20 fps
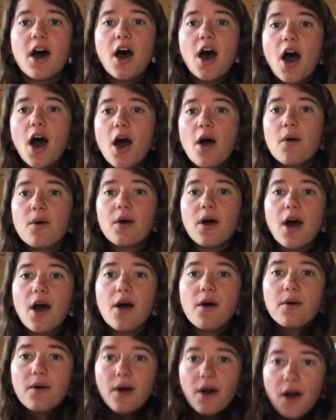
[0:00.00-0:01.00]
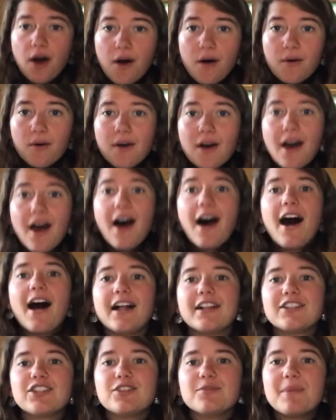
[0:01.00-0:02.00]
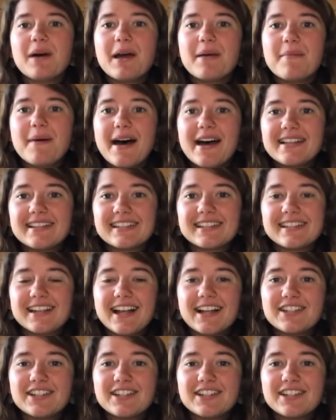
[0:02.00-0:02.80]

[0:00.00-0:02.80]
Oh, I'll do my best.